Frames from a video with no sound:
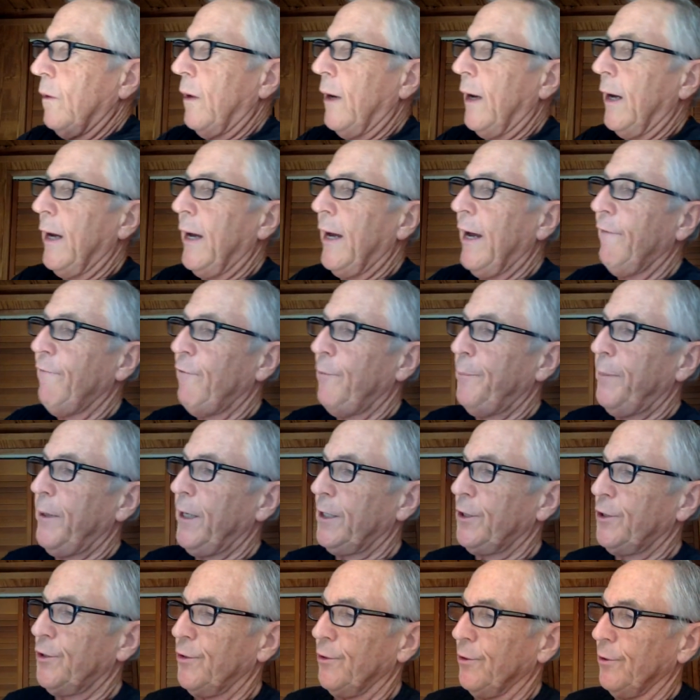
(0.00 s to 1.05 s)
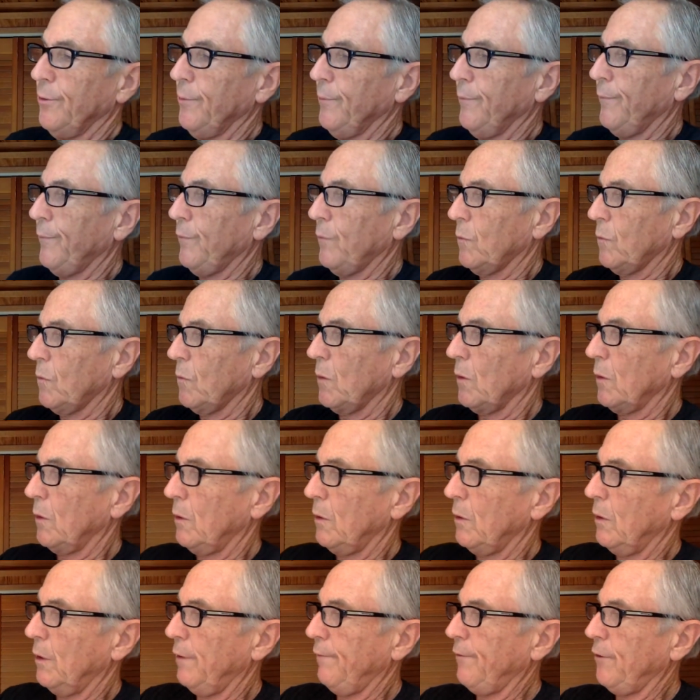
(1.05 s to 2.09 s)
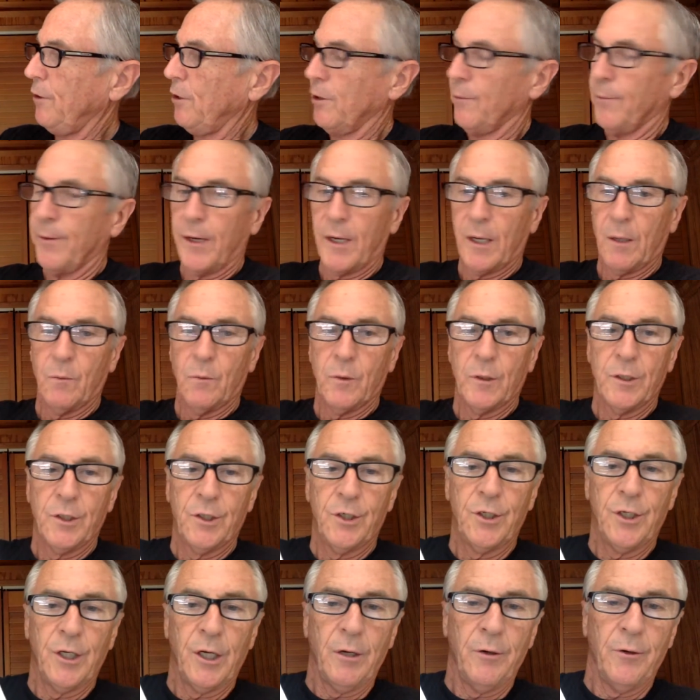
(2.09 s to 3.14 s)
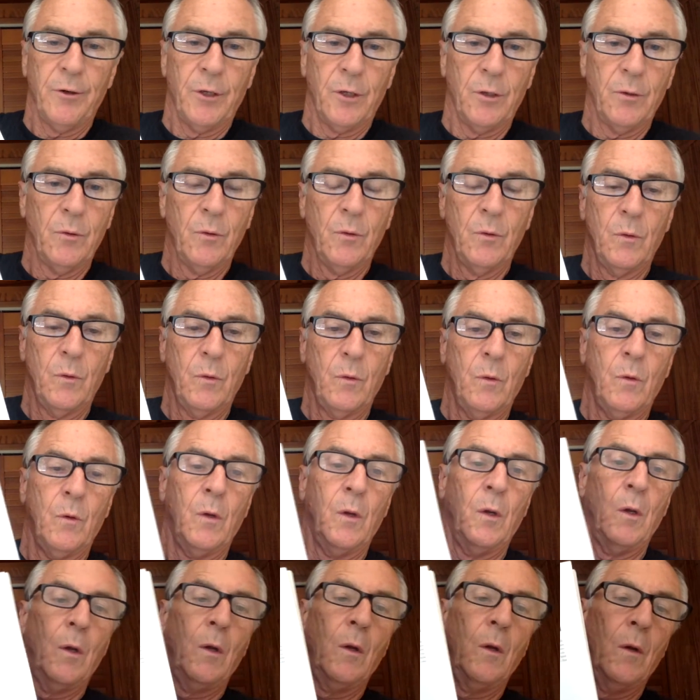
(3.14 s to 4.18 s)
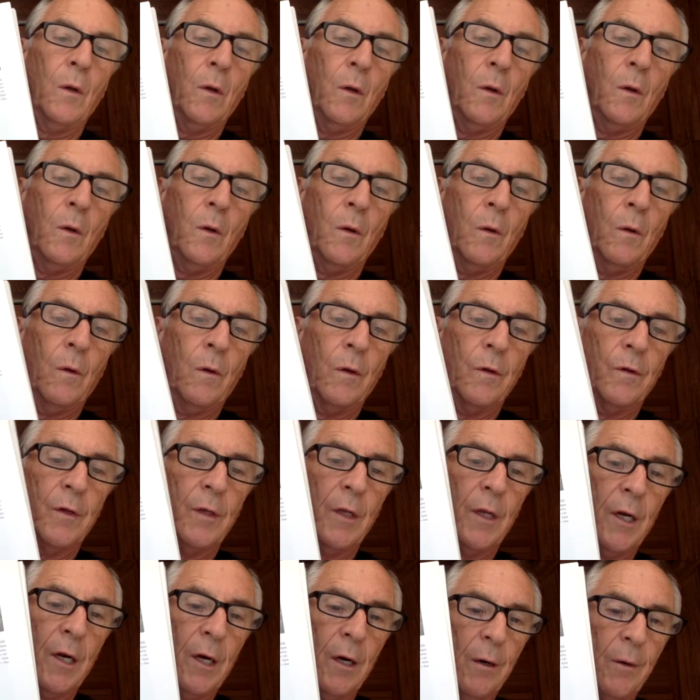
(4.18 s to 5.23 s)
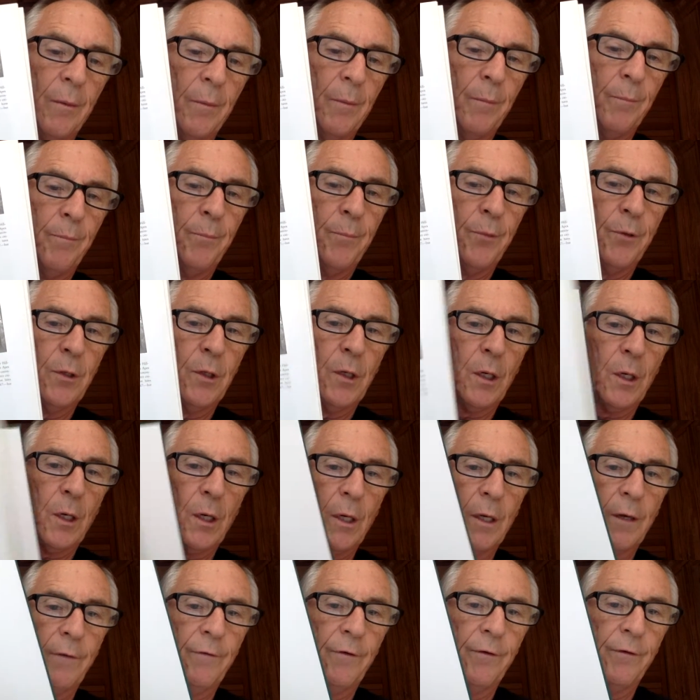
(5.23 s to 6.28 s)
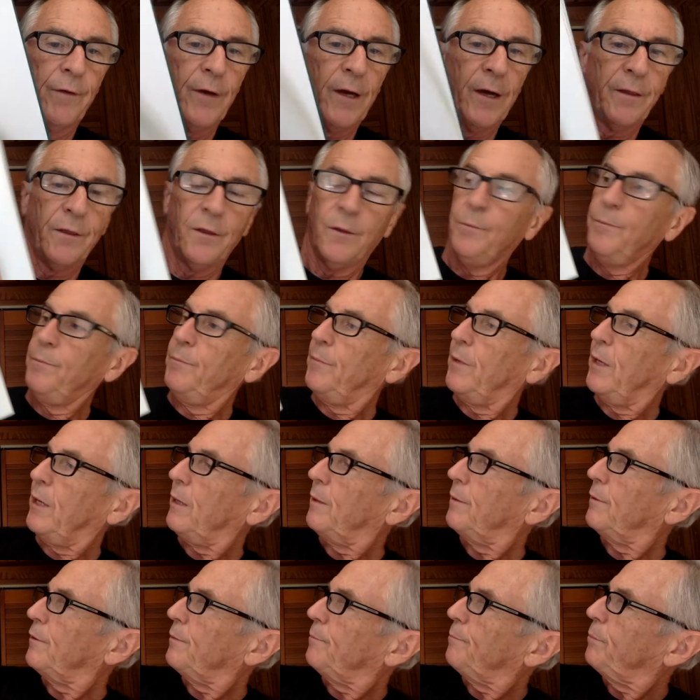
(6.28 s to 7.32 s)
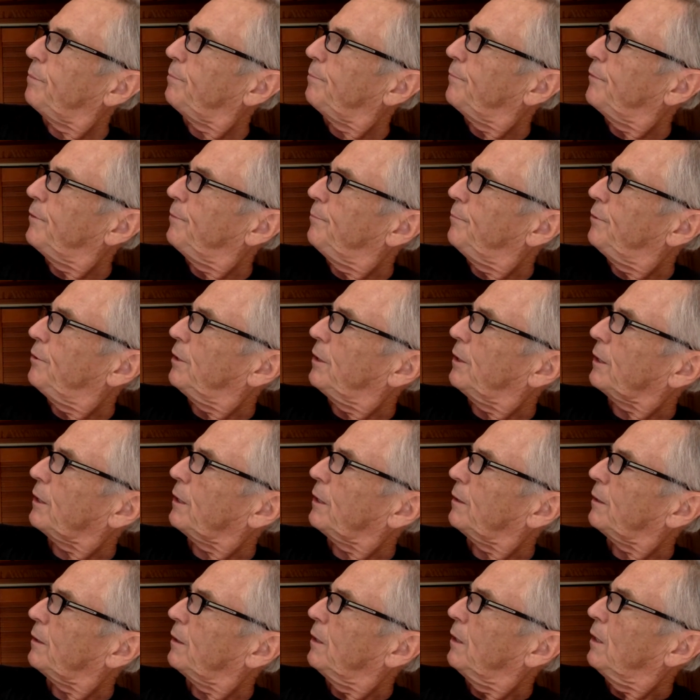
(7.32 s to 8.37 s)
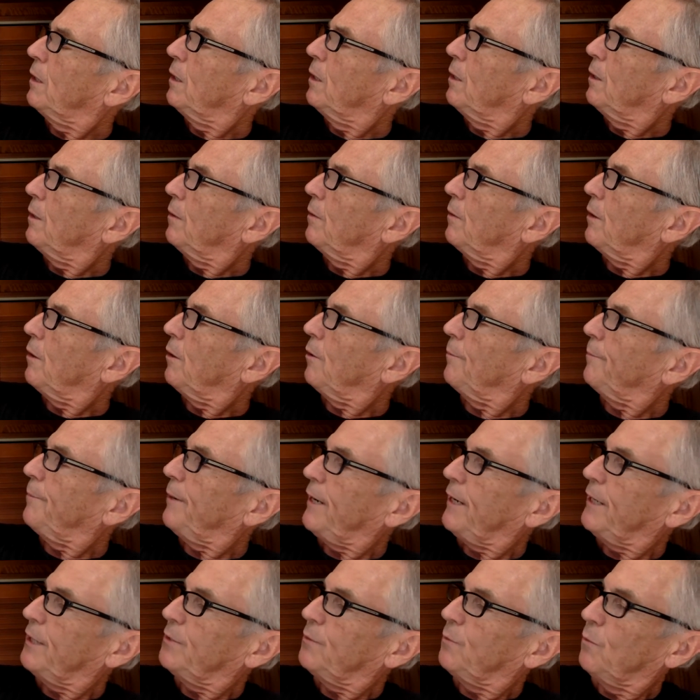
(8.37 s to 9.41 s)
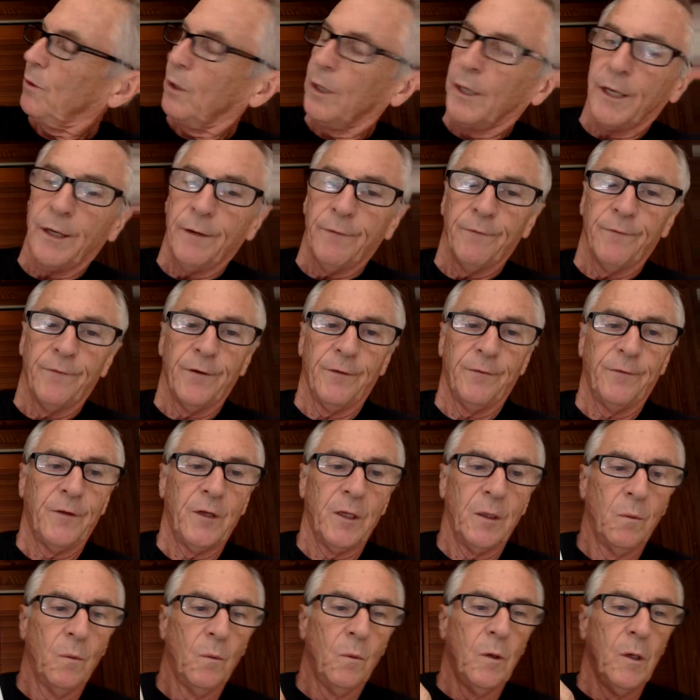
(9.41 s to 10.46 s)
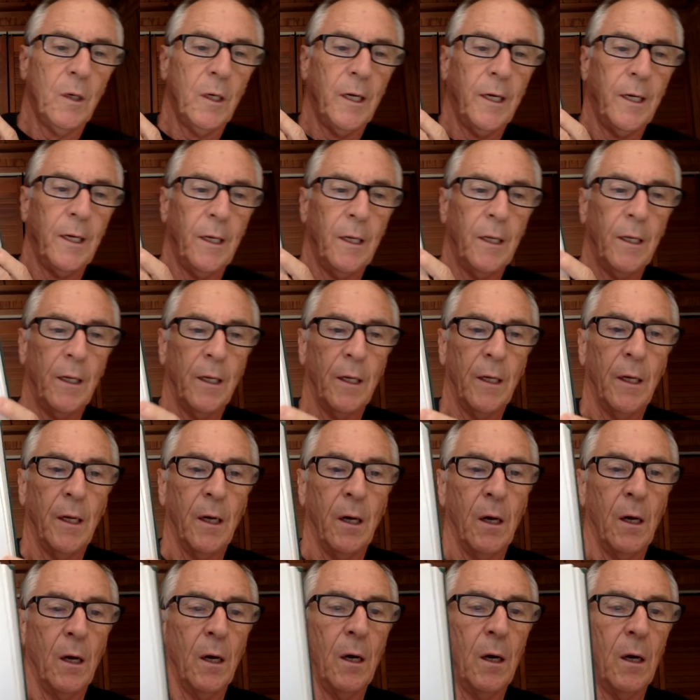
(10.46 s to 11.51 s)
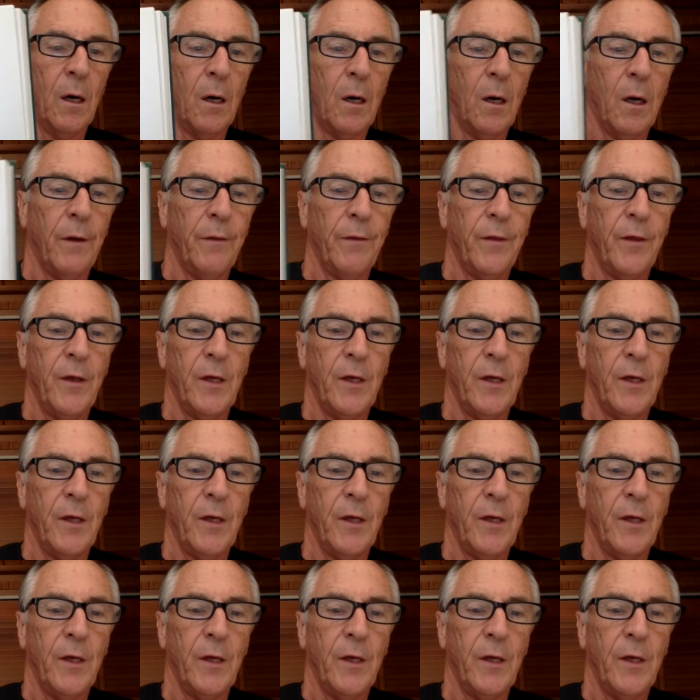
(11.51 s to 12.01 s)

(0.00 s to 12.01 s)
I have a picture of Herbert I want to show you. It's in our book. If you've got the book, on page 151, on